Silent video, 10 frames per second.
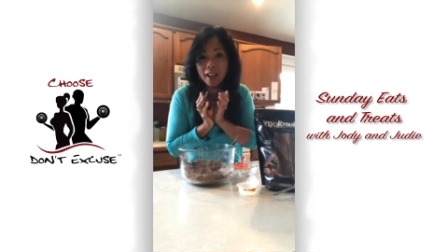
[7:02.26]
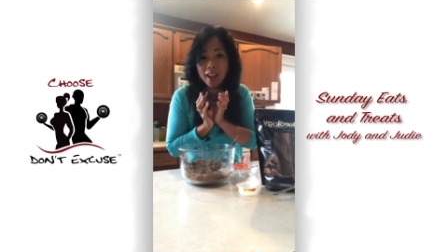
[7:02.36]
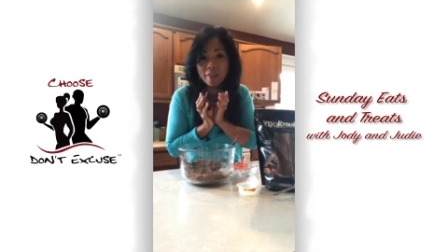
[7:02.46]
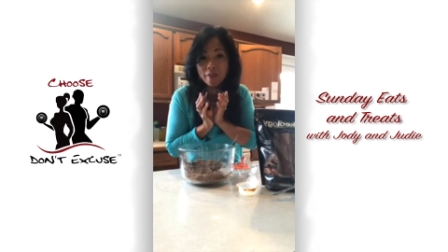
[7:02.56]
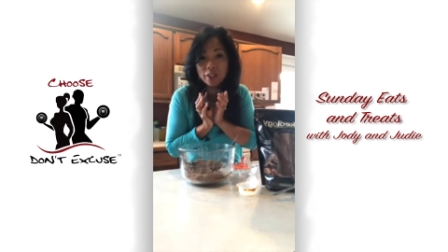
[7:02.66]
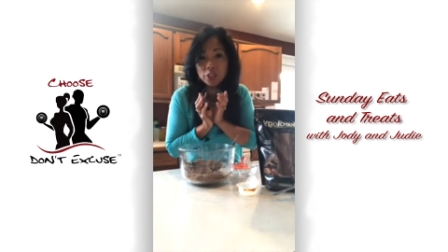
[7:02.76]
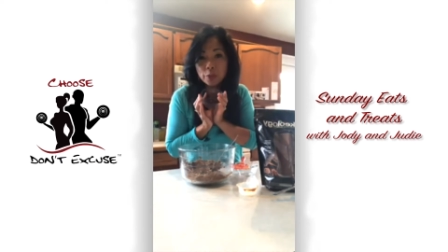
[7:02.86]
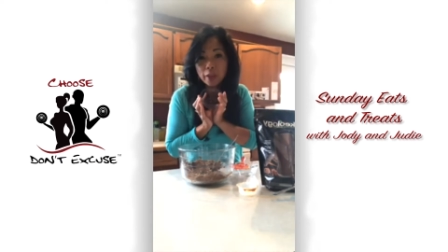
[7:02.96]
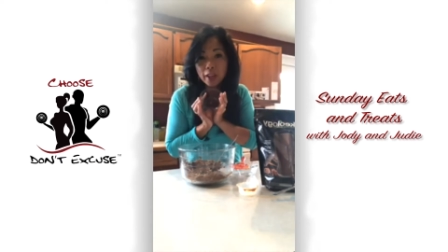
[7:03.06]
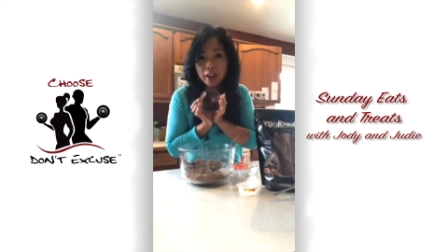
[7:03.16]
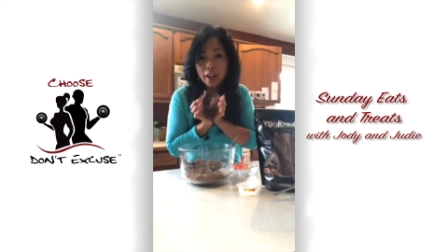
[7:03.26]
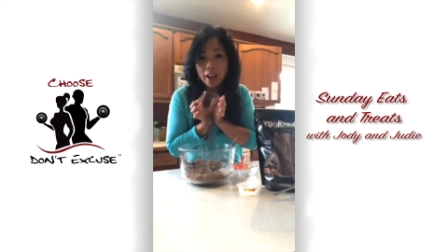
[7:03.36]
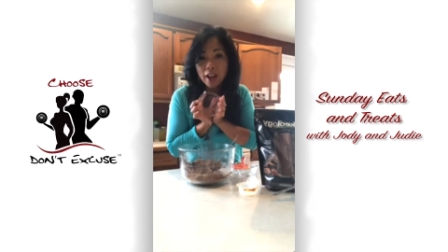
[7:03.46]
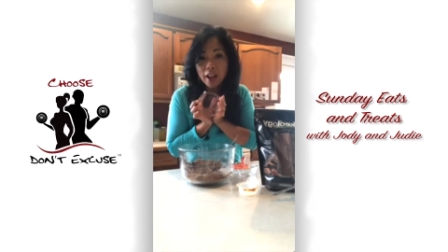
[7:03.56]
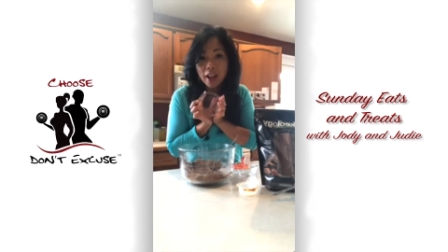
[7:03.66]
I fudge a bit.
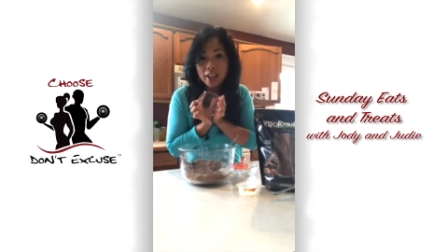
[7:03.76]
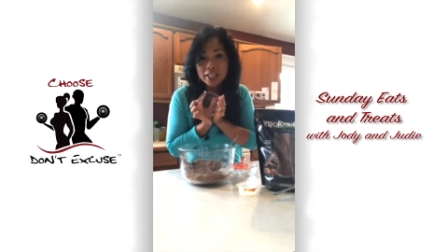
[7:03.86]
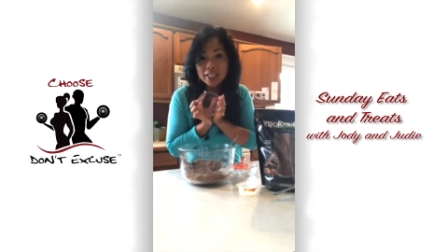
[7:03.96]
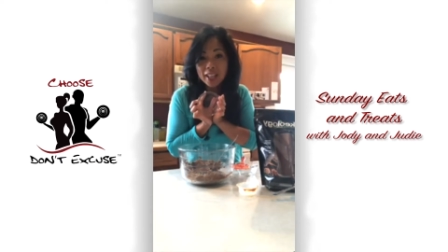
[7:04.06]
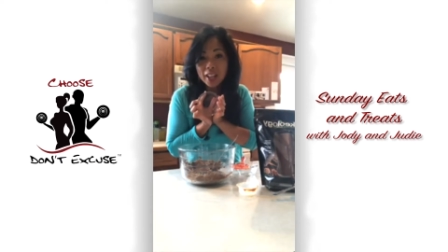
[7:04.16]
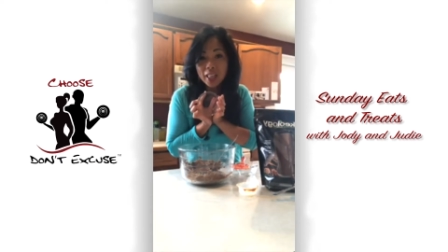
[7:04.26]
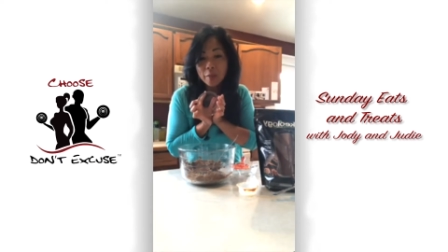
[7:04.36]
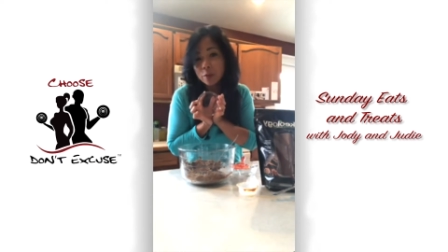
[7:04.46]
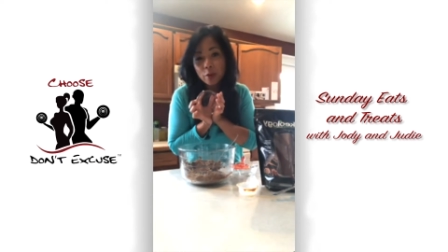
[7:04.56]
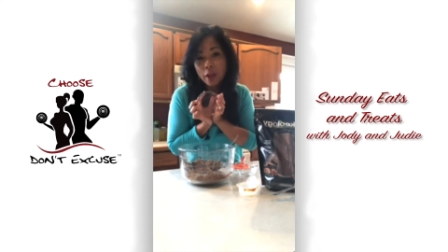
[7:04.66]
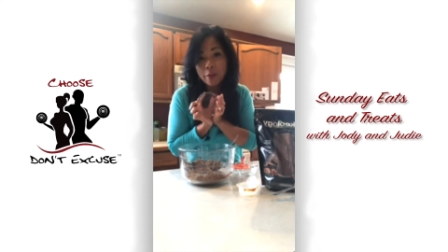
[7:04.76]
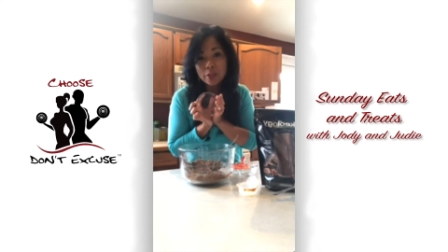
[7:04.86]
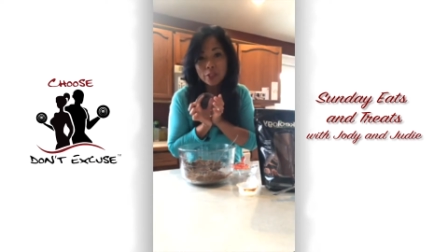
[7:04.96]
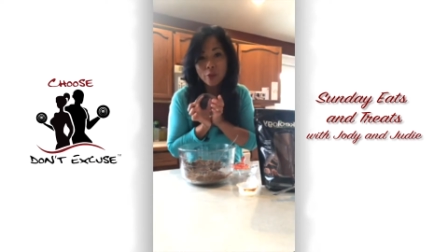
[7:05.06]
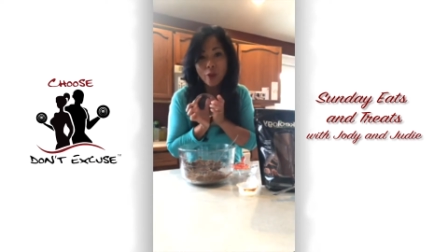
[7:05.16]
I just kind of like put how
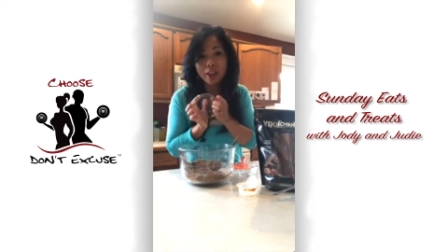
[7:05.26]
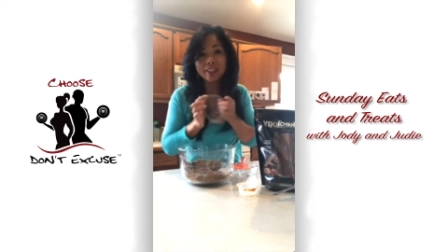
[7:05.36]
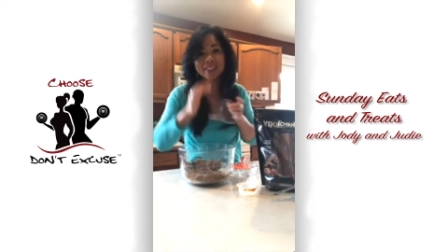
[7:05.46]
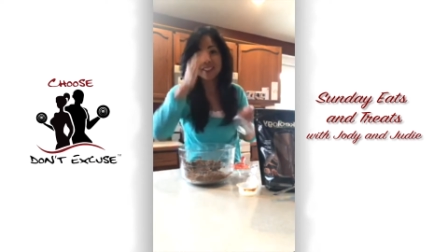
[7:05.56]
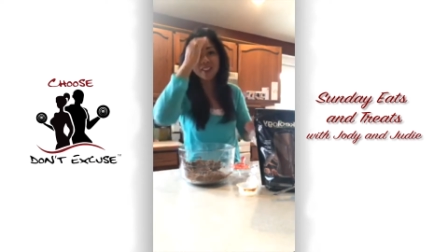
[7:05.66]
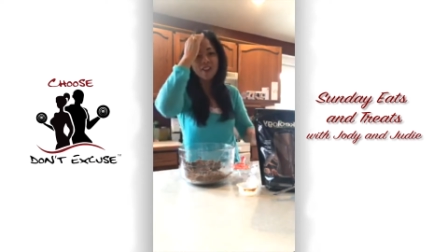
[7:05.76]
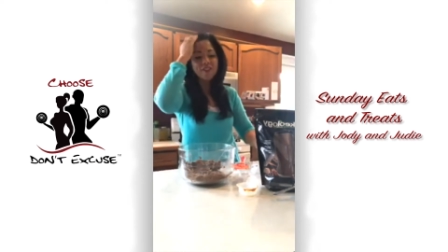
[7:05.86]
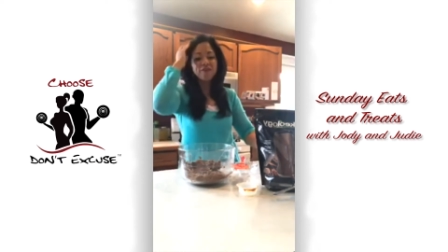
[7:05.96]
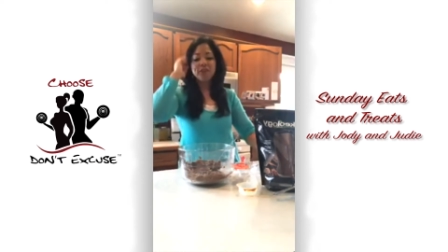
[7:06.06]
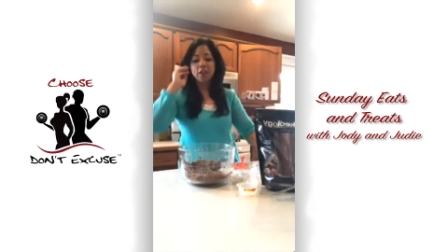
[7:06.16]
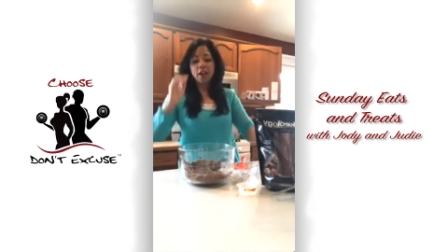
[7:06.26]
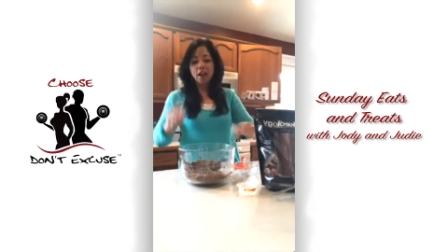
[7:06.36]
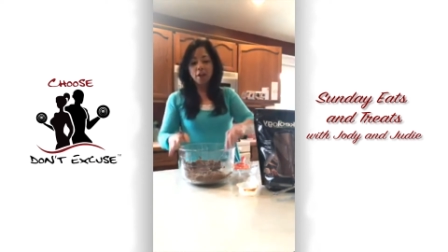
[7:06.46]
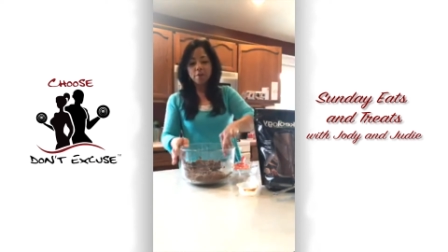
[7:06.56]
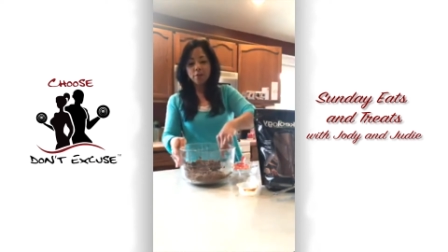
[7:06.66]
much I want. So
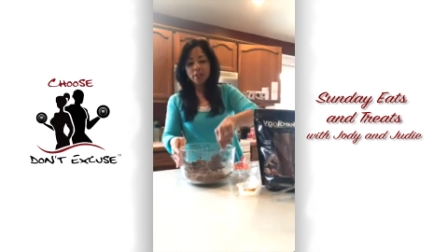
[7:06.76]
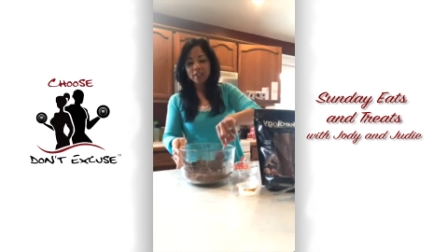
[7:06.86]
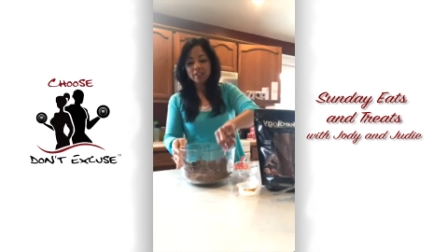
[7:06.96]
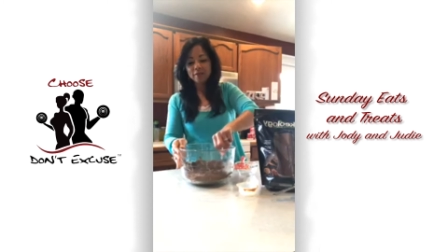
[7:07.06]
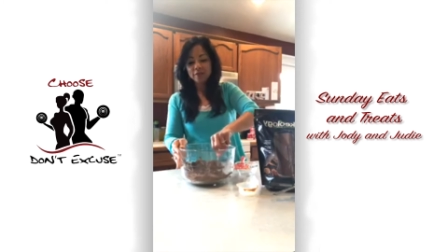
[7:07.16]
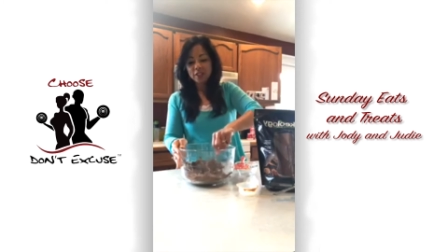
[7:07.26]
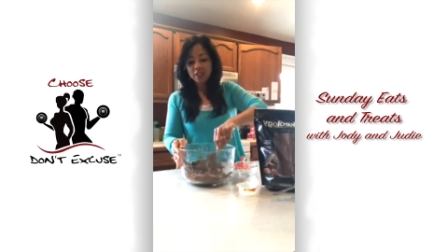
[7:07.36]
I'm putting,